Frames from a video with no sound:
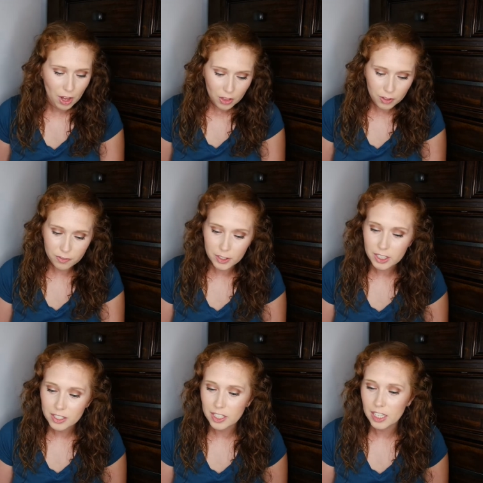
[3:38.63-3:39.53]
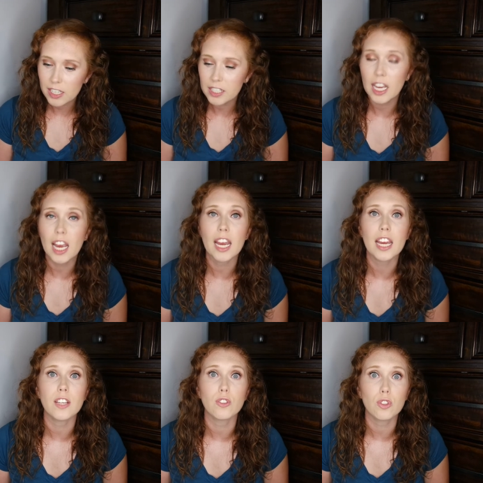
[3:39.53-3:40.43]
The first is
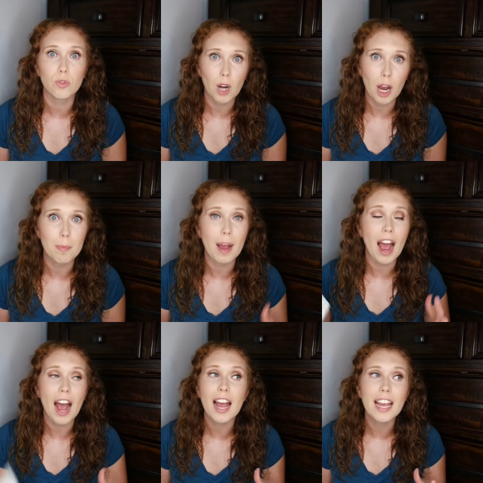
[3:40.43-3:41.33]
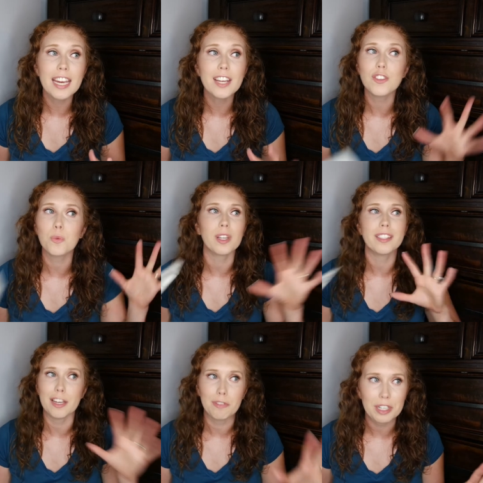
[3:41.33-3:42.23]
a scrub. I just want to
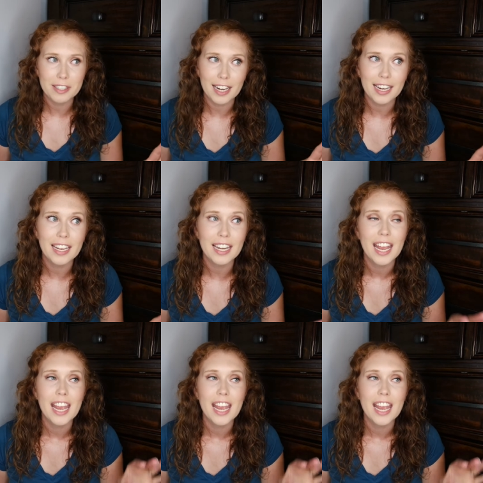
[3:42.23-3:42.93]
say for a second,